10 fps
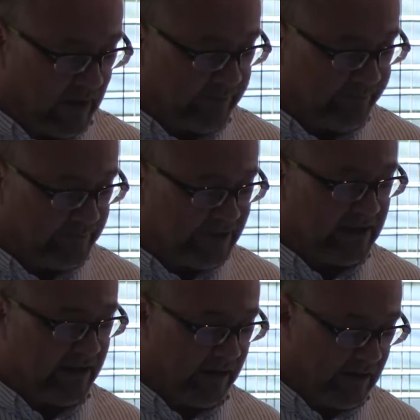one,
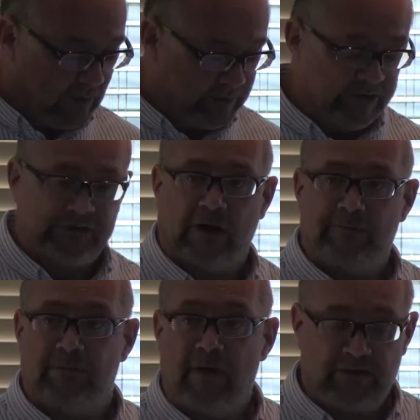technically competent, so
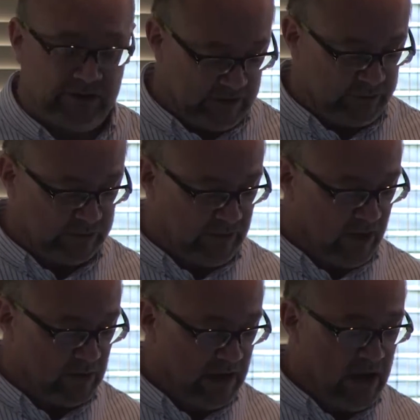promoted into a
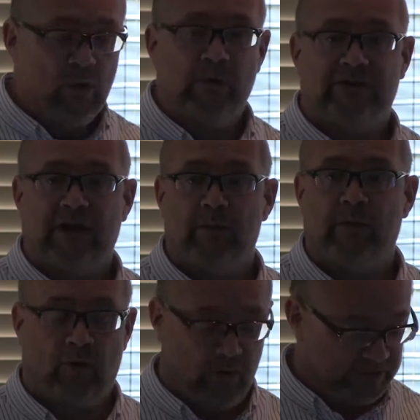role which they will
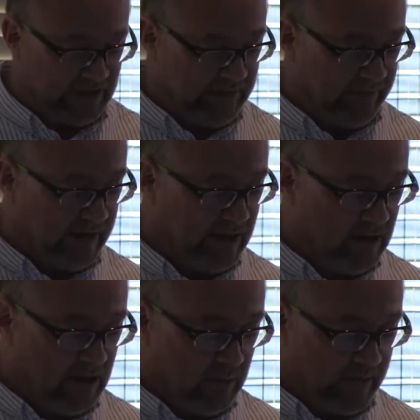perform safely
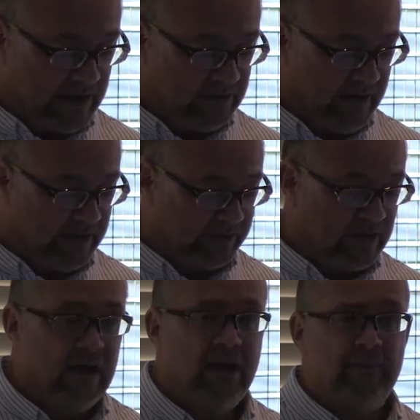without risk.
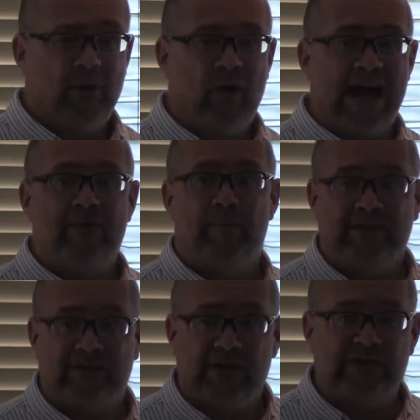But whatever
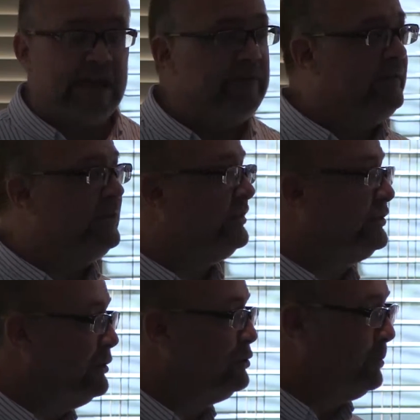business, even if it's a
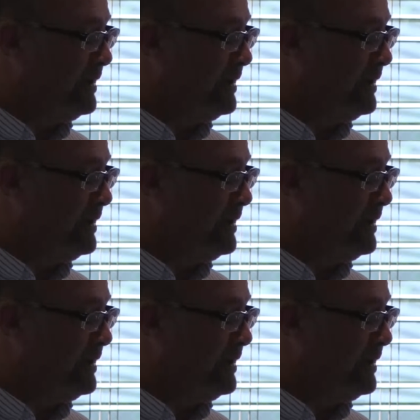social